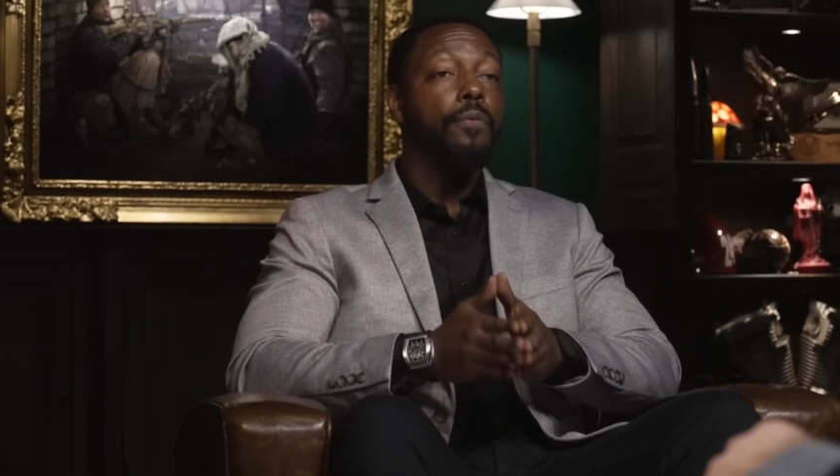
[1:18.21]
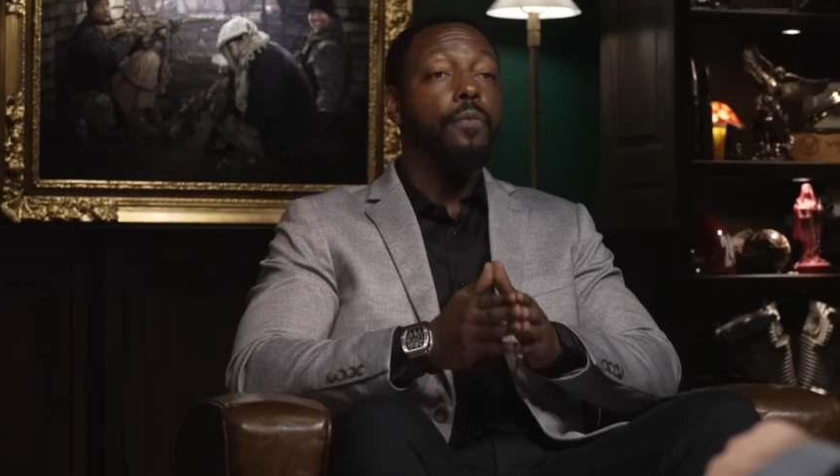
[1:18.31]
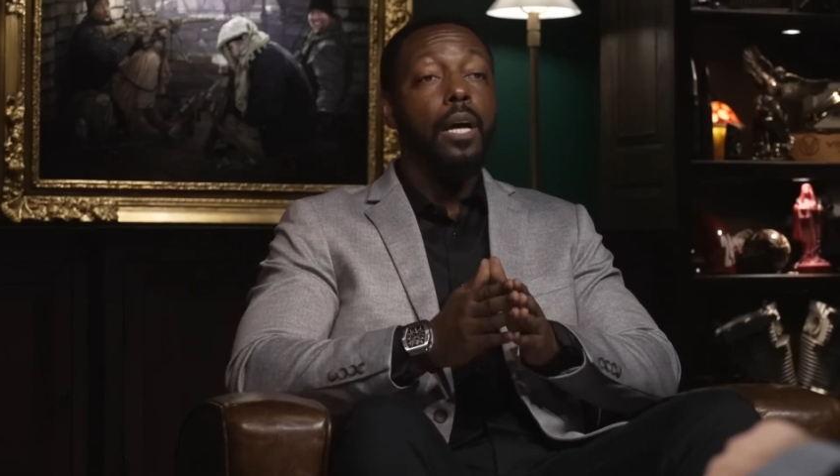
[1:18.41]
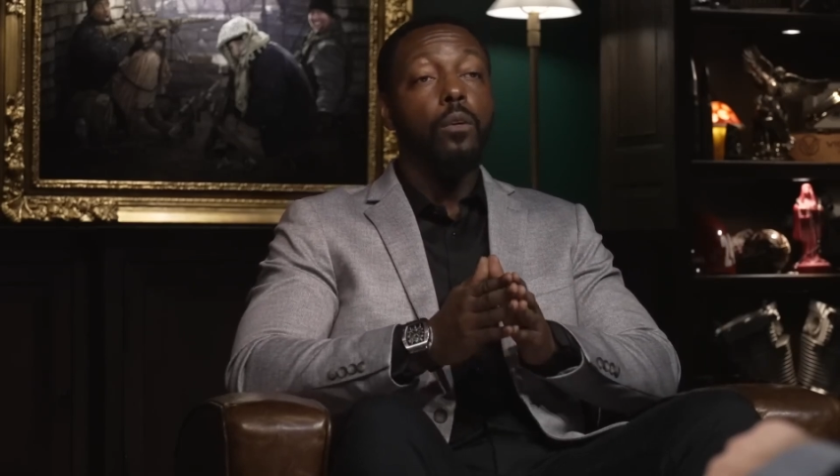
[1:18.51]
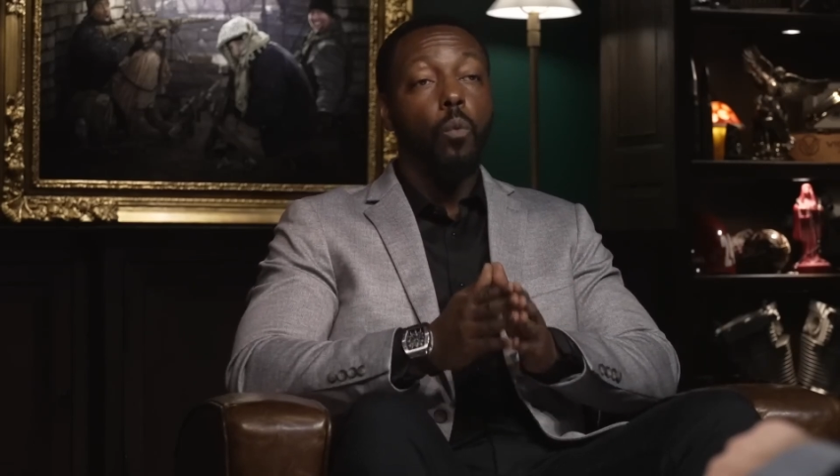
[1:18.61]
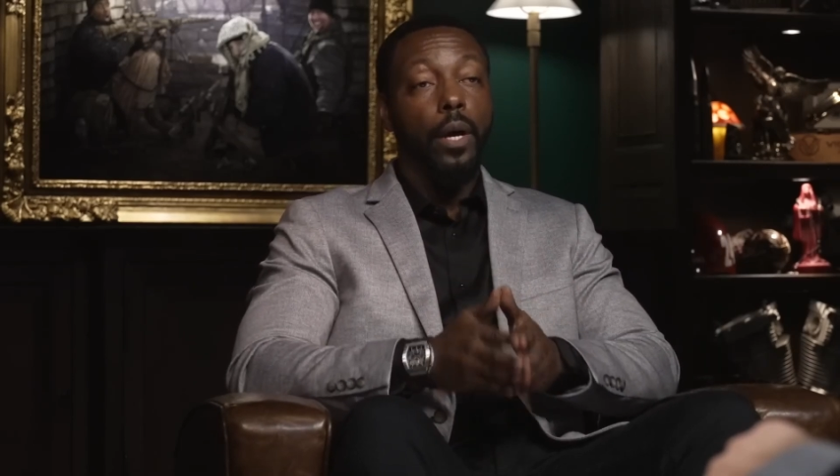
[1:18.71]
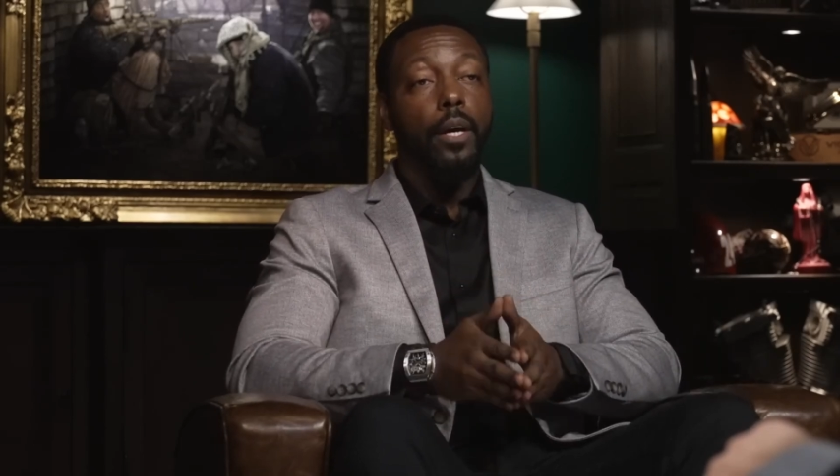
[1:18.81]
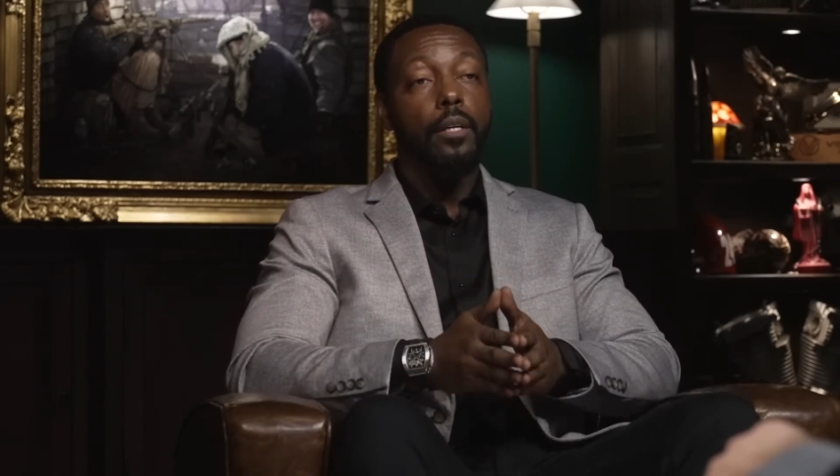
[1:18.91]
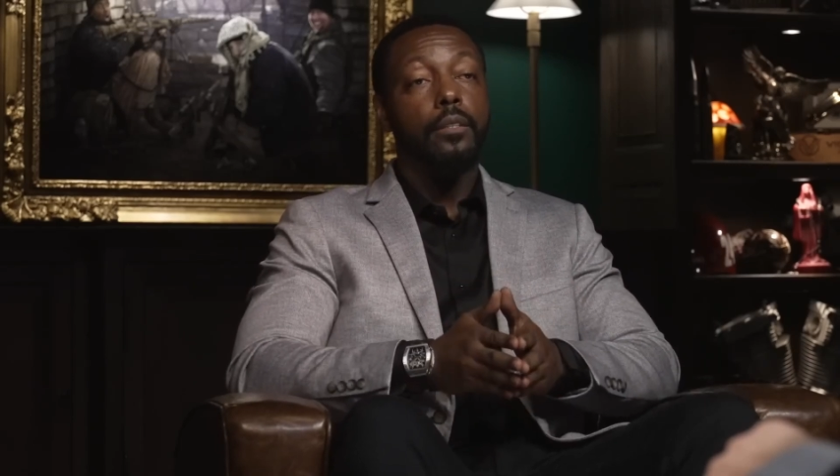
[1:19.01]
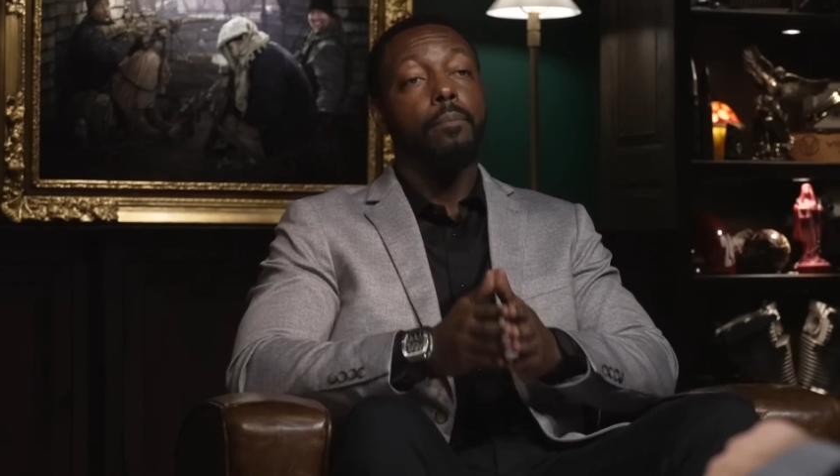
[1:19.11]
find a
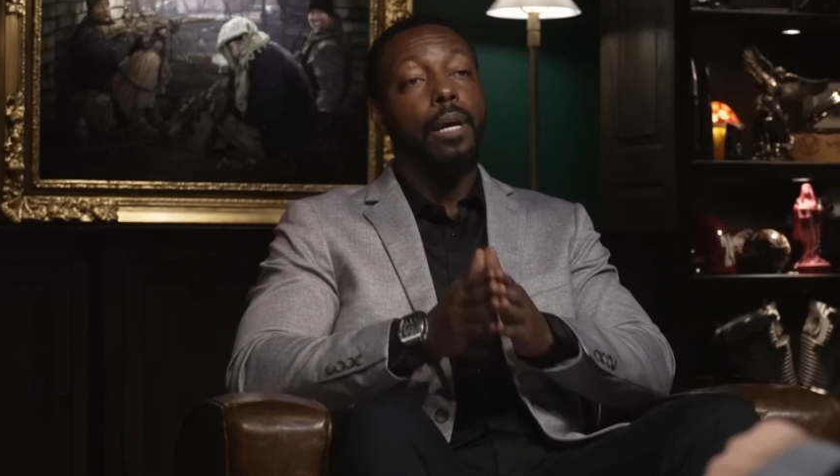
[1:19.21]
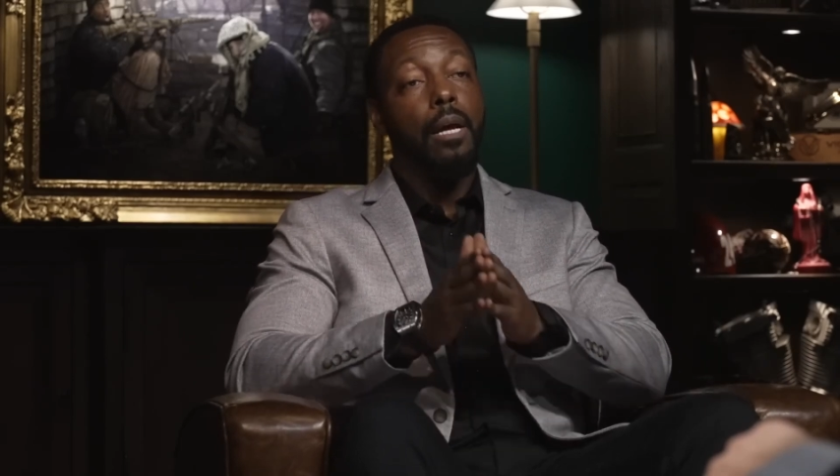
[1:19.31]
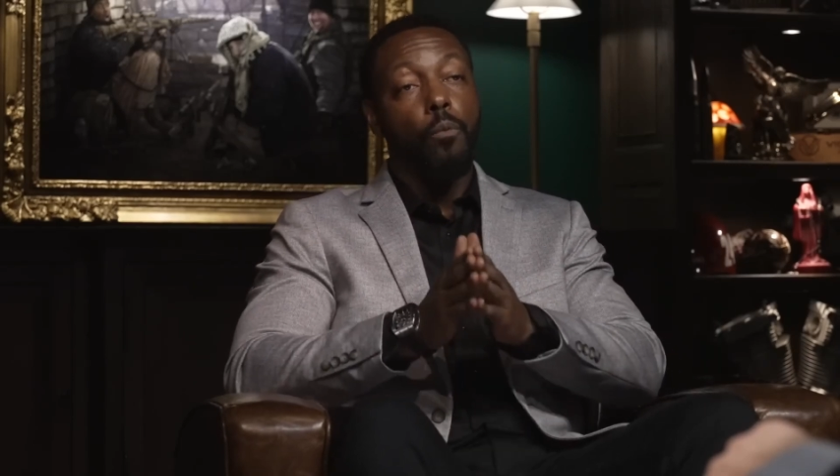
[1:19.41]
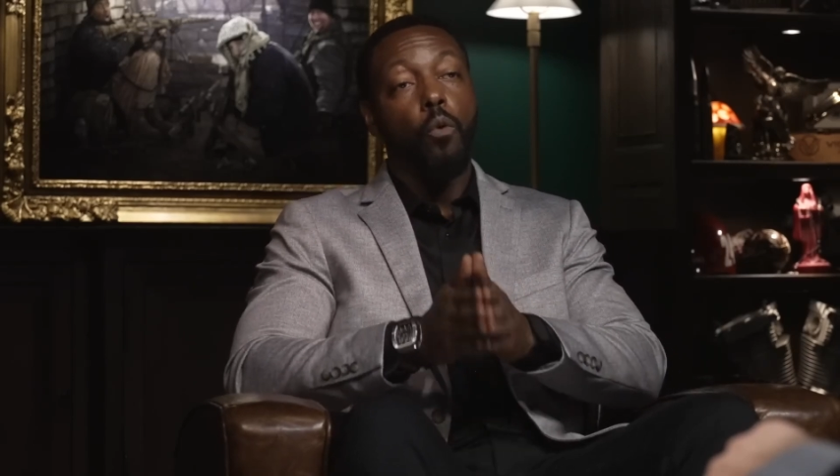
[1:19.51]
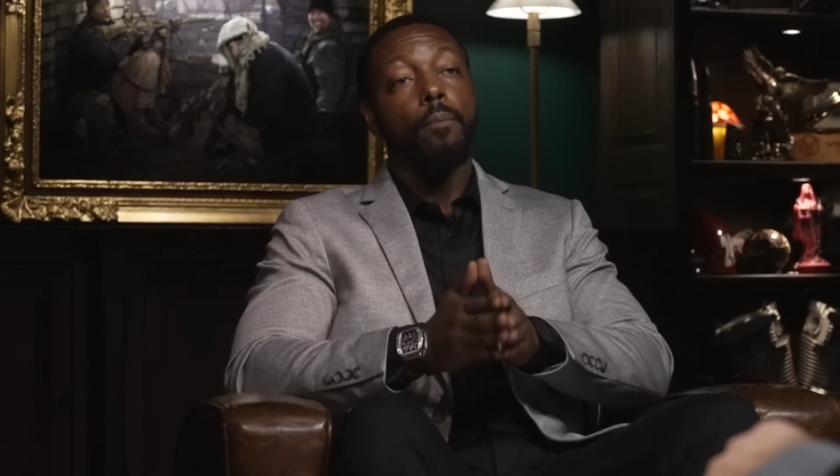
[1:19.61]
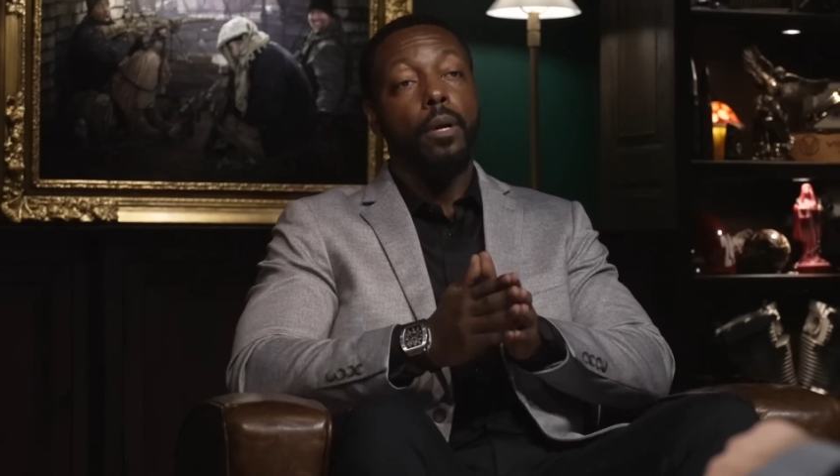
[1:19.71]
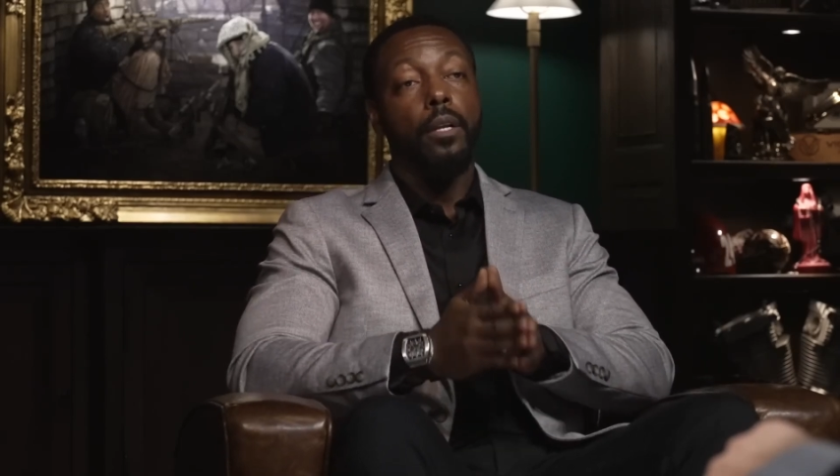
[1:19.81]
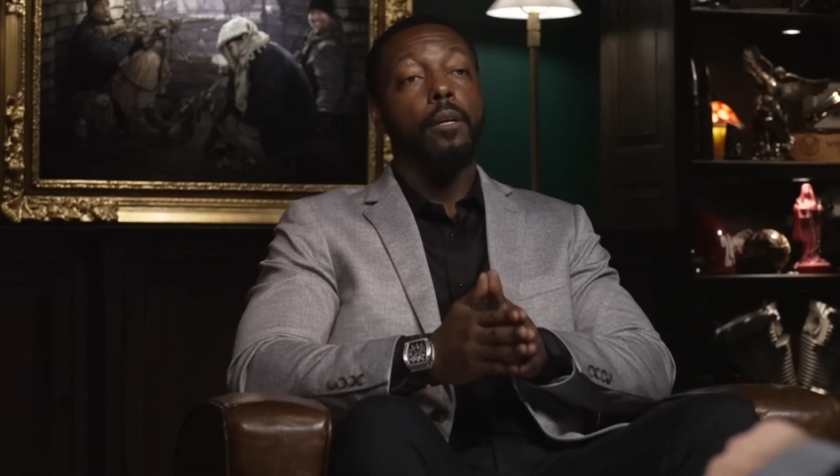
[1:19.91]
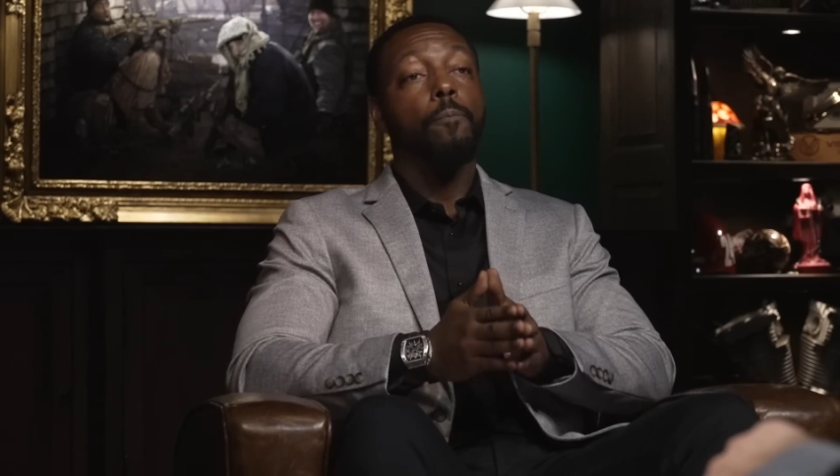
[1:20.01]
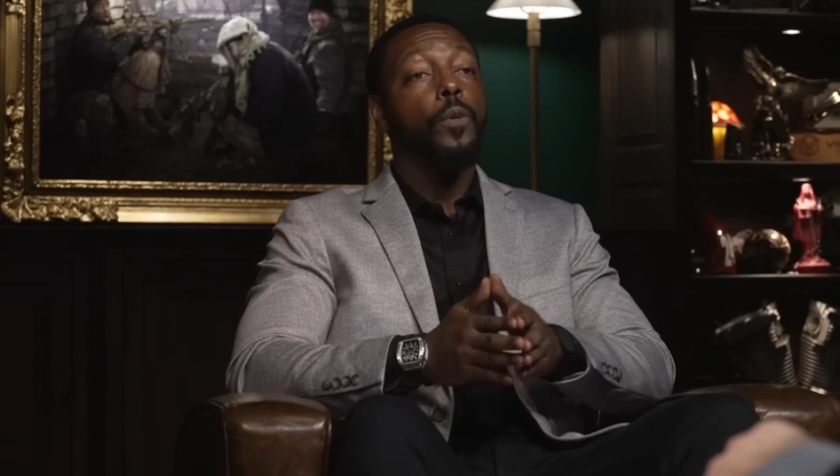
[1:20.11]
way to make more money.